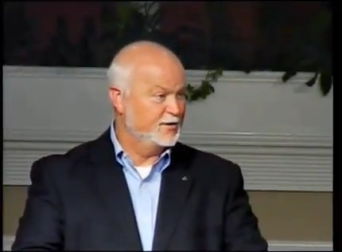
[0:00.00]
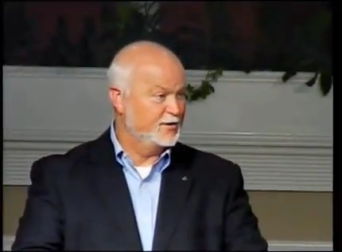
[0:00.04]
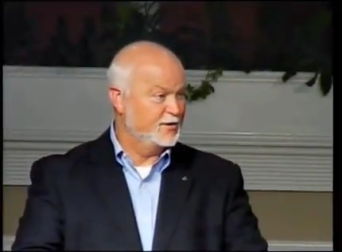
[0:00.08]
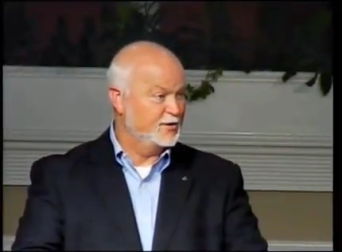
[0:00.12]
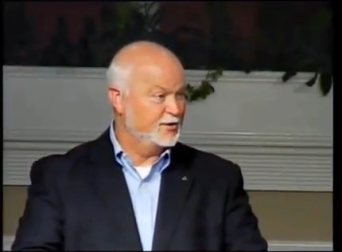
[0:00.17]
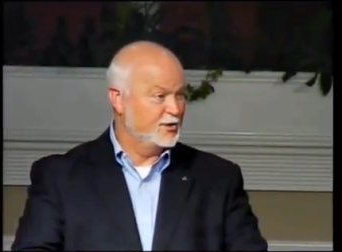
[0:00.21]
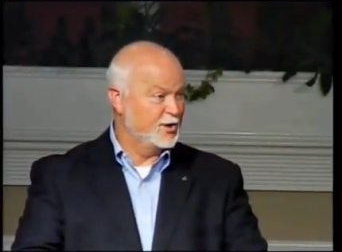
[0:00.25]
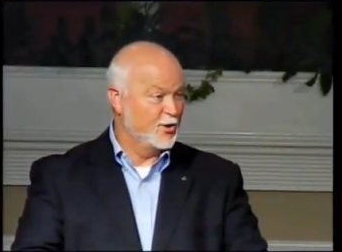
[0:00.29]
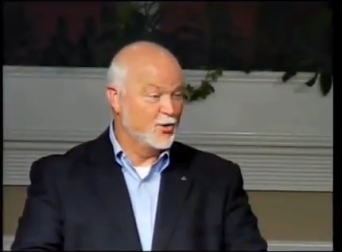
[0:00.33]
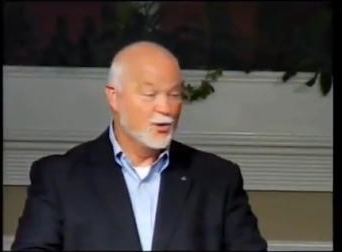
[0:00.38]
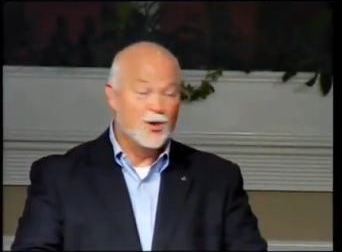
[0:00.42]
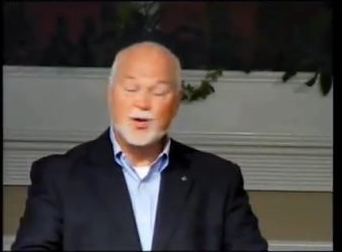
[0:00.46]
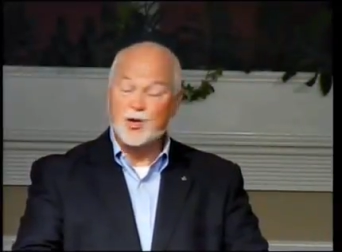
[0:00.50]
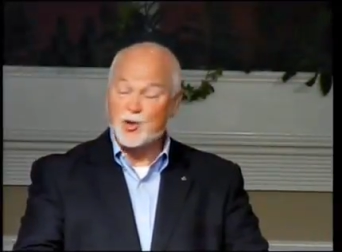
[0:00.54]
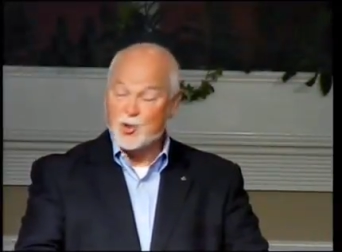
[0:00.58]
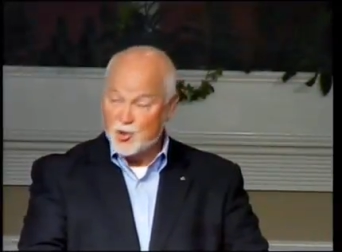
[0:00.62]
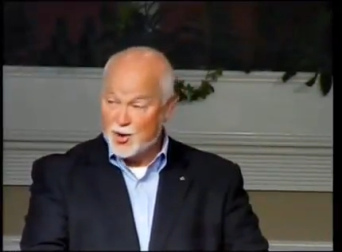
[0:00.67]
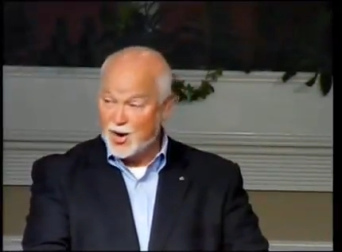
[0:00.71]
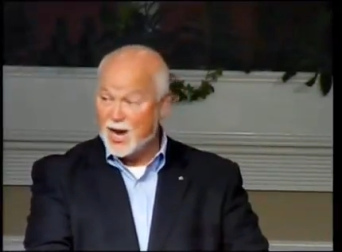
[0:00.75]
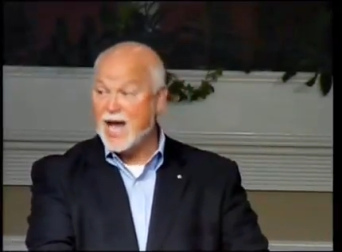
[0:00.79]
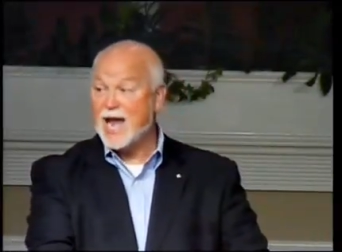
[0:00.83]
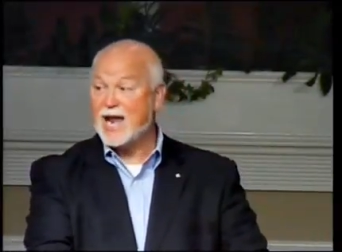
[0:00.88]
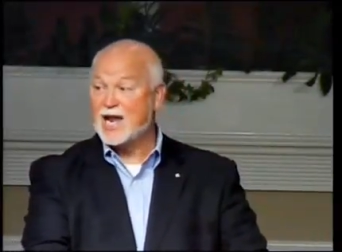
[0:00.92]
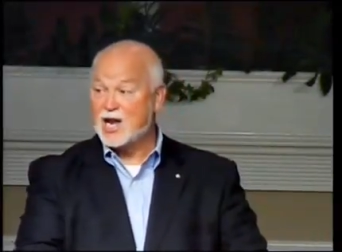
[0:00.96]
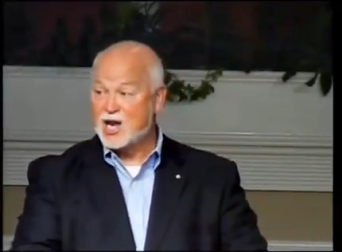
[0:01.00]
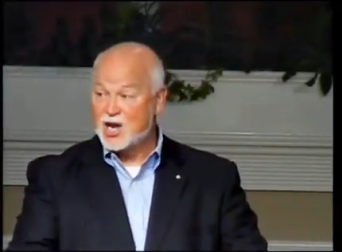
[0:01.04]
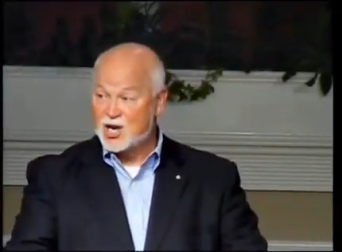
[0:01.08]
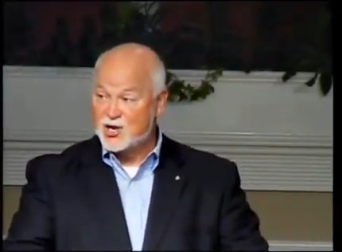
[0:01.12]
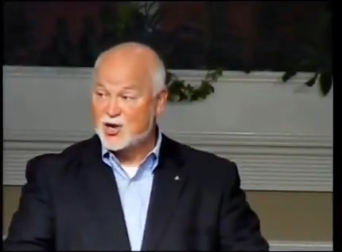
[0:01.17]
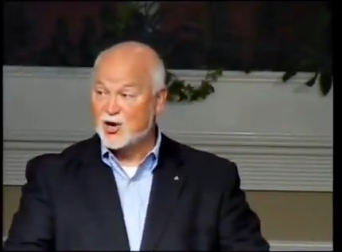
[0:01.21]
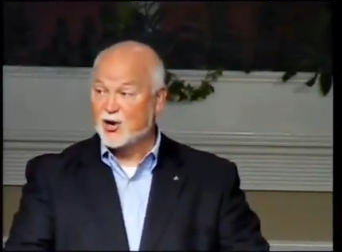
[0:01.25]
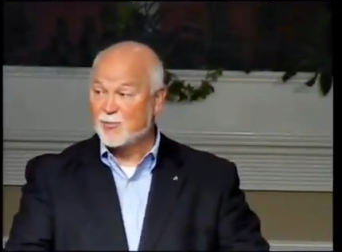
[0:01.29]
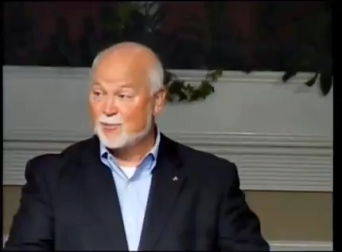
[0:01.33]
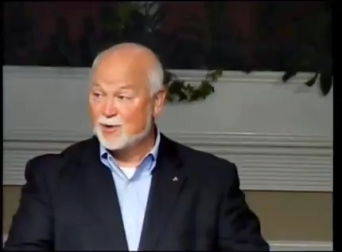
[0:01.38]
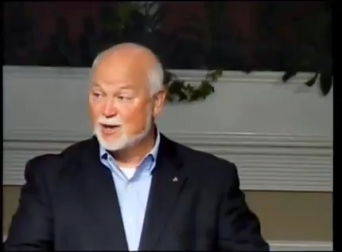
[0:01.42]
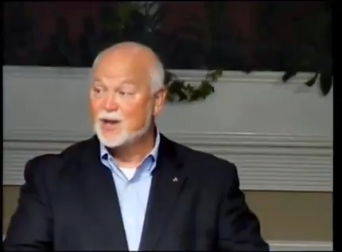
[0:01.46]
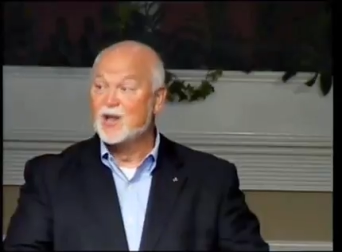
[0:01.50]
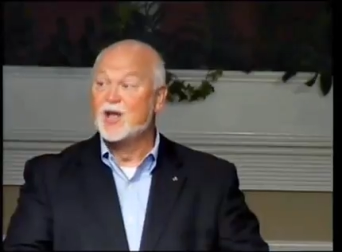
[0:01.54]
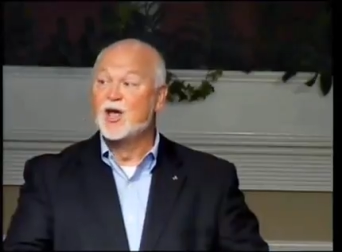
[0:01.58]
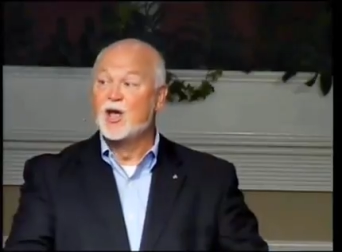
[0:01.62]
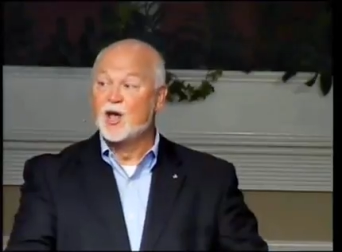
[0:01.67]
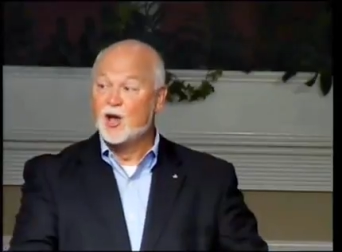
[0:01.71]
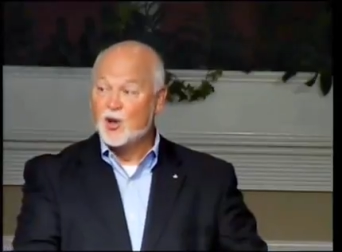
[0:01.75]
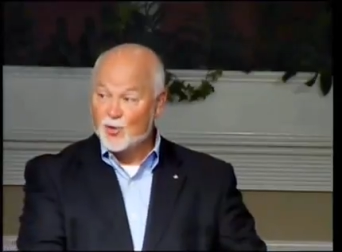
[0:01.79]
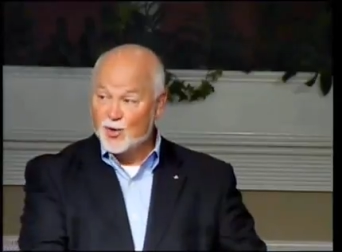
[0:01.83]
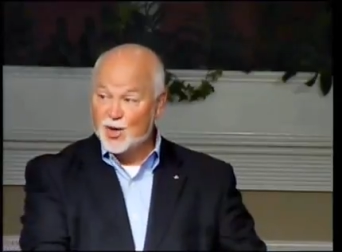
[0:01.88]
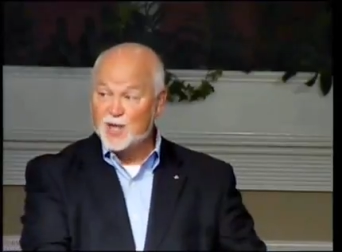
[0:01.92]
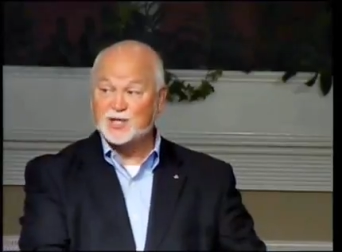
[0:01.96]
So you got to determine
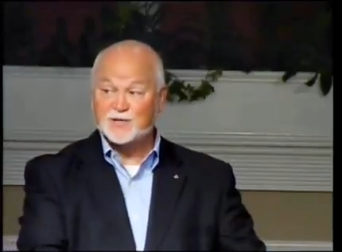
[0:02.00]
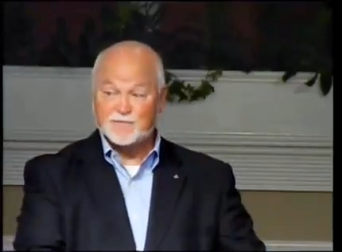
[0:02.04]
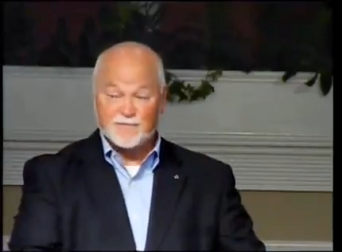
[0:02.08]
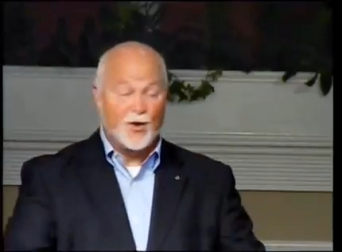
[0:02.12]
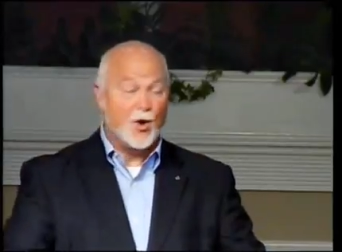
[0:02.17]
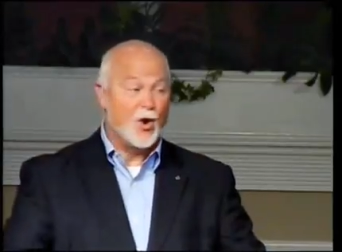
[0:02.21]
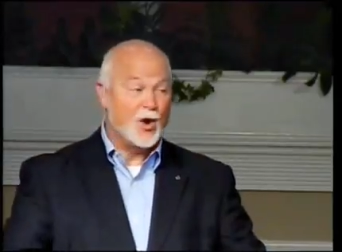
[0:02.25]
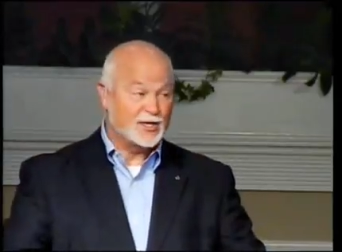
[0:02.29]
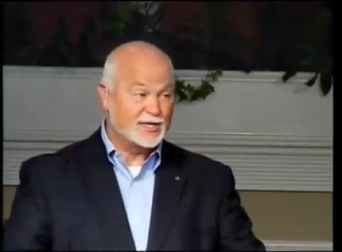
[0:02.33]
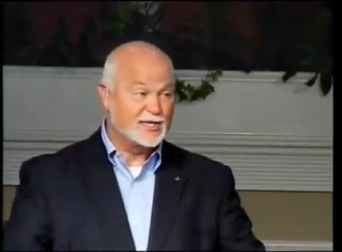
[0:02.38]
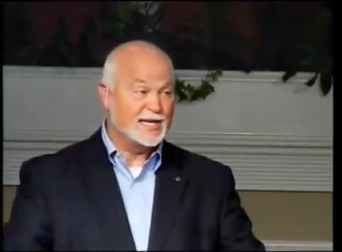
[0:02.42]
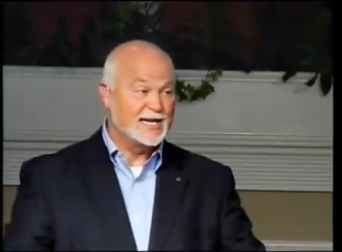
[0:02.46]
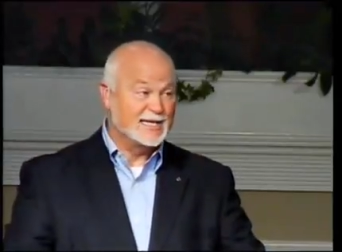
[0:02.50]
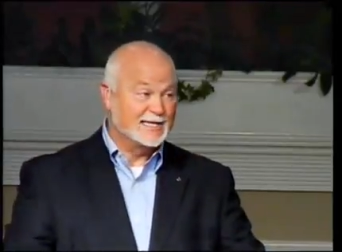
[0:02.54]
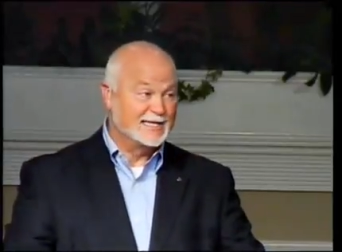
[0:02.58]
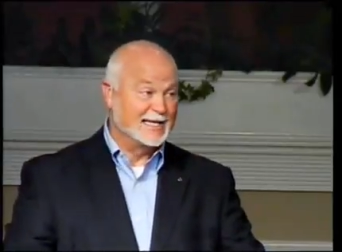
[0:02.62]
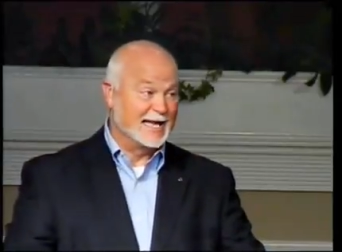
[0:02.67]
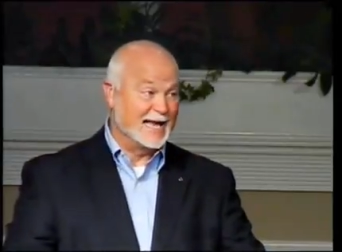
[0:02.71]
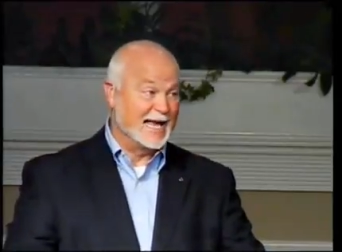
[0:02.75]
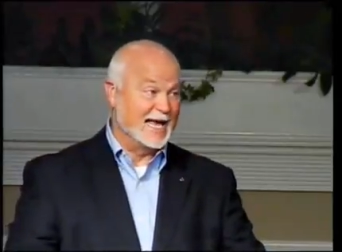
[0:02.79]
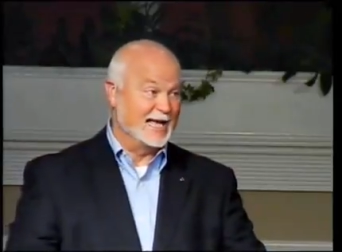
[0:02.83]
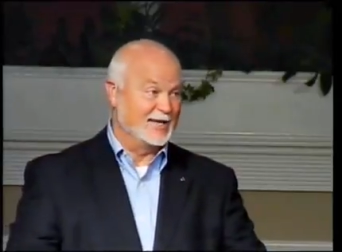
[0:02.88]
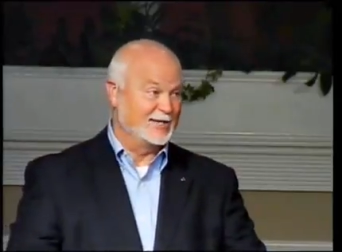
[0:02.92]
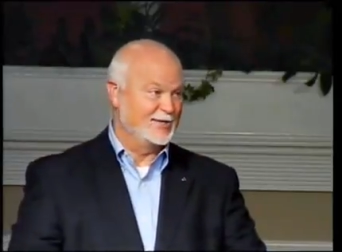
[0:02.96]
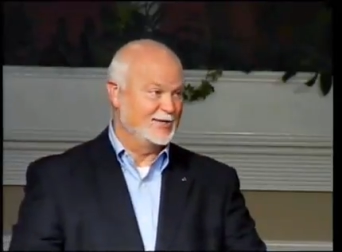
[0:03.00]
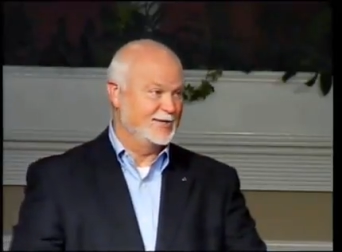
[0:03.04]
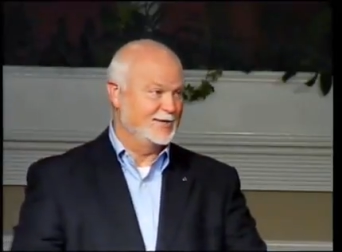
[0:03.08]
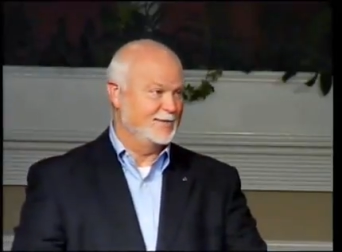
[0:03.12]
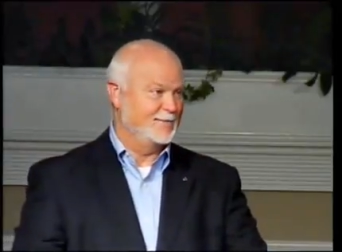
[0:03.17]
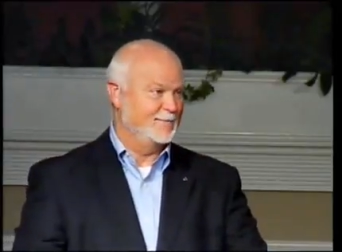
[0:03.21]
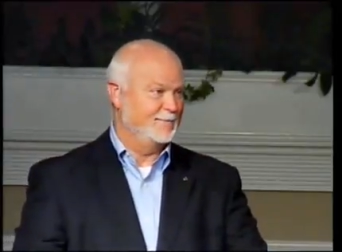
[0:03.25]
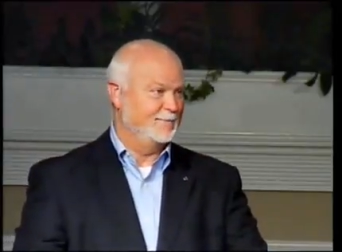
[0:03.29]
which voice is this?